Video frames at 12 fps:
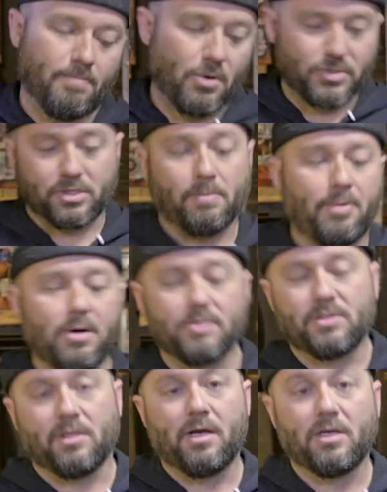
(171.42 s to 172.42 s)
motorcycle
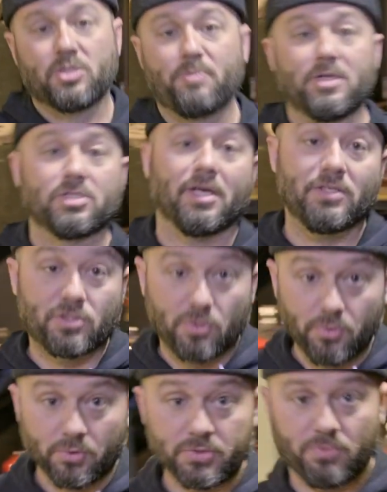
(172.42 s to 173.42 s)
parts, specialized
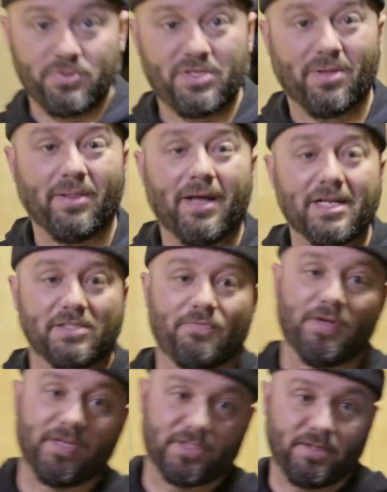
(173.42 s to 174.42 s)
tools. We sell lots of
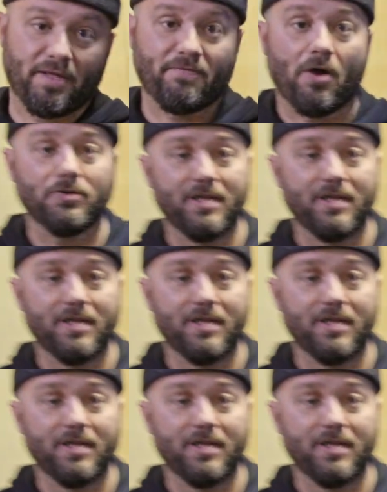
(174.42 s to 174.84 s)
things, and they've all